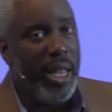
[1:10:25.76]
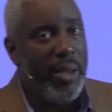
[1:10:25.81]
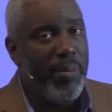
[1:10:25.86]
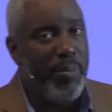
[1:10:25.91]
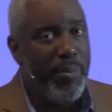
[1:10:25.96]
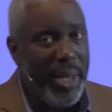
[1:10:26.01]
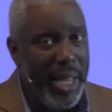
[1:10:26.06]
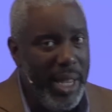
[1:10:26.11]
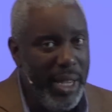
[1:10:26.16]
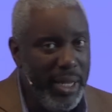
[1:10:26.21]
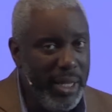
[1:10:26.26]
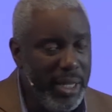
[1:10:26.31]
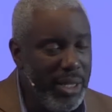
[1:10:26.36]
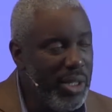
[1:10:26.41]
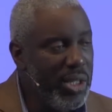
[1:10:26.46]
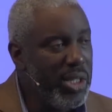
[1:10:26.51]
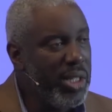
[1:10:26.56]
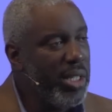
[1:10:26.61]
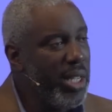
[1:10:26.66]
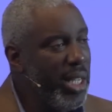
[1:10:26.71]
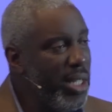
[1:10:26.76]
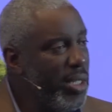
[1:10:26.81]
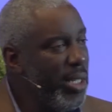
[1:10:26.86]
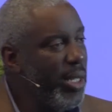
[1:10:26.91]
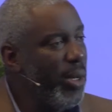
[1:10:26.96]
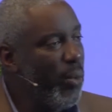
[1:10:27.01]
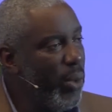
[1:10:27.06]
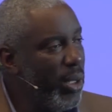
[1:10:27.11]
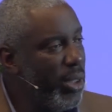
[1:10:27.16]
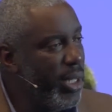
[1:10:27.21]
in being
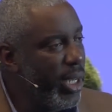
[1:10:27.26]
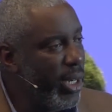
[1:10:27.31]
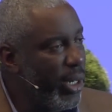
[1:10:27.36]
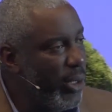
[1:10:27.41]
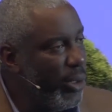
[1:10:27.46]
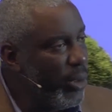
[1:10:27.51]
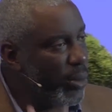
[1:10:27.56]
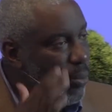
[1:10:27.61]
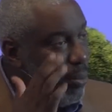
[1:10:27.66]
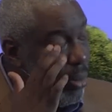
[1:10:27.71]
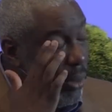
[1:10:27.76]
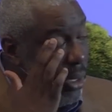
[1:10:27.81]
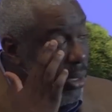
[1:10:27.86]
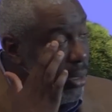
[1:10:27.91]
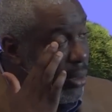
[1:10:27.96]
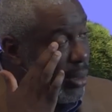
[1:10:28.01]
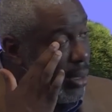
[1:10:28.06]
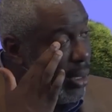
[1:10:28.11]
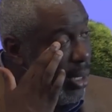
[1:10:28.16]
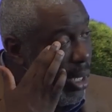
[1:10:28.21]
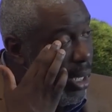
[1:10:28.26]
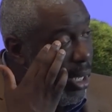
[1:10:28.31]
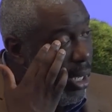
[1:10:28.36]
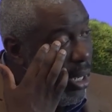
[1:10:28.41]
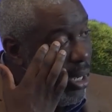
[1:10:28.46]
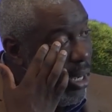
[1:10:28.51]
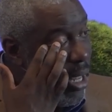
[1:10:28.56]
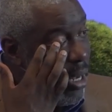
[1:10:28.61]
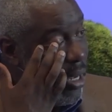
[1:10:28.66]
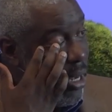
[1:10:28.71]
consistent with their own book,
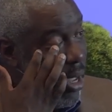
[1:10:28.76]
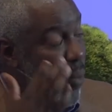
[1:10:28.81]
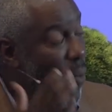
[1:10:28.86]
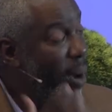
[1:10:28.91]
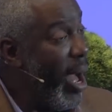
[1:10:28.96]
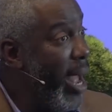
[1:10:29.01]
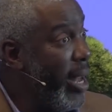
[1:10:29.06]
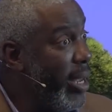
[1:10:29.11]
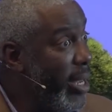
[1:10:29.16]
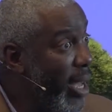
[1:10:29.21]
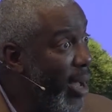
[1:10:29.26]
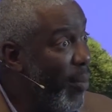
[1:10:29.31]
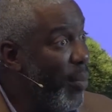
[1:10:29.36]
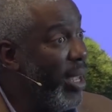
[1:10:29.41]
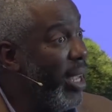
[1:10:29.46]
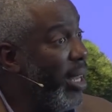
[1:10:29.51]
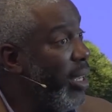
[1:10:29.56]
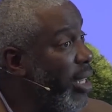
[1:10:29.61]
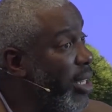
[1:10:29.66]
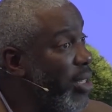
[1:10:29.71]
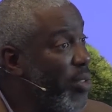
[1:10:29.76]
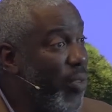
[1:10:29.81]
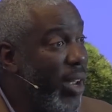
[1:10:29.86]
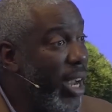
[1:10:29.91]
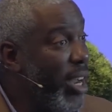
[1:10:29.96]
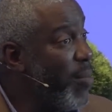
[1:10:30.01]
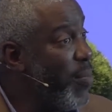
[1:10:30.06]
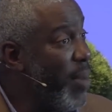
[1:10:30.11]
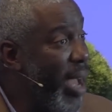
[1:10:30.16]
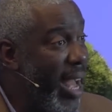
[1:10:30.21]
they, they wind up in these
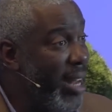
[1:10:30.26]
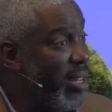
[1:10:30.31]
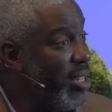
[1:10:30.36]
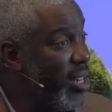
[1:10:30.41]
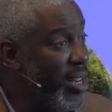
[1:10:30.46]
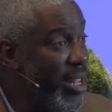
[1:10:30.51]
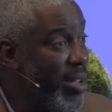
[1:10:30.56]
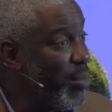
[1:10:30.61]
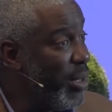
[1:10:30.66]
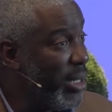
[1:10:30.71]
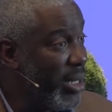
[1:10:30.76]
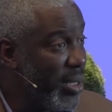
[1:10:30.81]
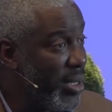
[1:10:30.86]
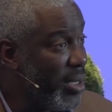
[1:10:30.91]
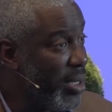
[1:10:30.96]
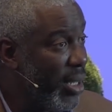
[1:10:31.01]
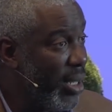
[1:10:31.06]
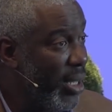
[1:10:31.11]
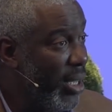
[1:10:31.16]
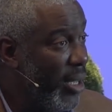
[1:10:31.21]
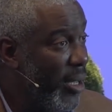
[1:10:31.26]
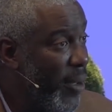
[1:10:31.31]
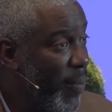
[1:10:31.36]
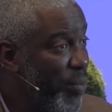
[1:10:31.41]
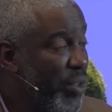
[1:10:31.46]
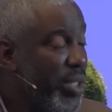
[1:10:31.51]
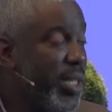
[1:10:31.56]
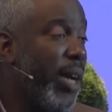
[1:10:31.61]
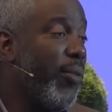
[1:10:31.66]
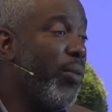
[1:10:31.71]
very bad dilemmas.
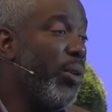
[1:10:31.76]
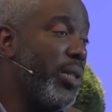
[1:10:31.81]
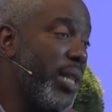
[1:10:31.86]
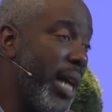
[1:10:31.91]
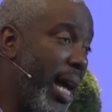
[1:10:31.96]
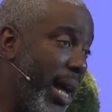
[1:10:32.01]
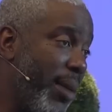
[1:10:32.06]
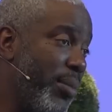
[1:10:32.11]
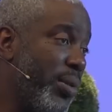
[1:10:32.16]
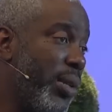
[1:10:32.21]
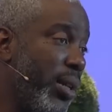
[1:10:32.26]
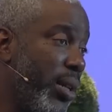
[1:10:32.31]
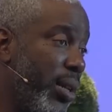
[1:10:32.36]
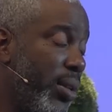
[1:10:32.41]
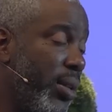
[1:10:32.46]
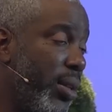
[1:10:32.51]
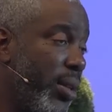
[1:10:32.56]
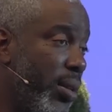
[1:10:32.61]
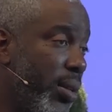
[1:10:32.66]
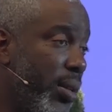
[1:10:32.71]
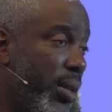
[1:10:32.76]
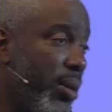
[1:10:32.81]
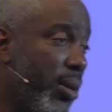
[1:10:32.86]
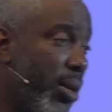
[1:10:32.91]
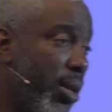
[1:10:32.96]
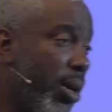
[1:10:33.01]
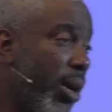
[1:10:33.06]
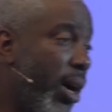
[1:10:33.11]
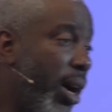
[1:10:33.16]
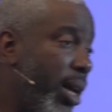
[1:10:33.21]
Several times the, the, the
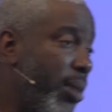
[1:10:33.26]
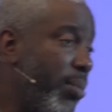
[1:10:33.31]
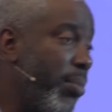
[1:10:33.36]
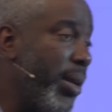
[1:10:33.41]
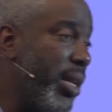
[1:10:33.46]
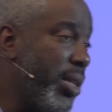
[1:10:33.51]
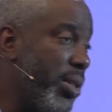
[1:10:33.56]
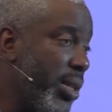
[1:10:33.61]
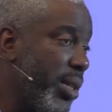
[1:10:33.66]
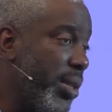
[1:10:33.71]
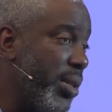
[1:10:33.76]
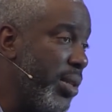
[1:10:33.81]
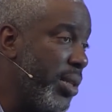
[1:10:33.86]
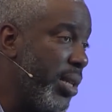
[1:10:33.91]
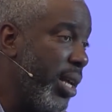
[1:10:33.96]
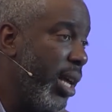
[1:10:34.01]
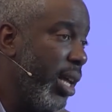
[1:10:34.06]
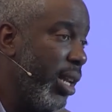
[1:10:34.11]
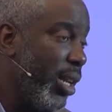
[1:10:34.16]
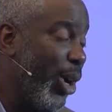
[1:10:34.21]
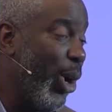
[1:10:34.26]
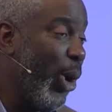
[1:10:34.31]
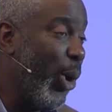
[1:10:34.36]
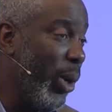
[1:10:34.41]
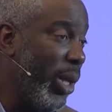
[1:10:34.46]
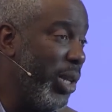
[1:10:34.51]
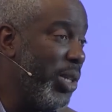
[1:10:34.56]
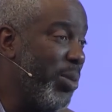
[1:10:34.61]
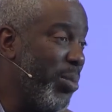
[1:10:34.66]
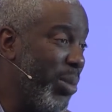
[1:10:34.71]
Quran mentions the
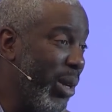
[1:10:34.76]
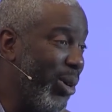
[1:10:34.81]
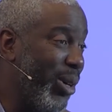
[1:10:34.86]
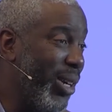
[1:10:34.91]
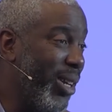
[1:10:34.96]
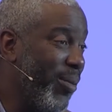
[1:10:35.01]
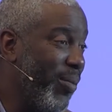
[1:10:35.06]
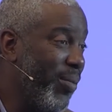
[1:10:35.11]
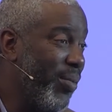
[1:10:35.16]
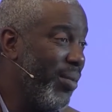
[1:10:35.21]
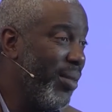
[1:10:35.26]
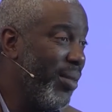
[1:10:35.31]
Holy Spirit.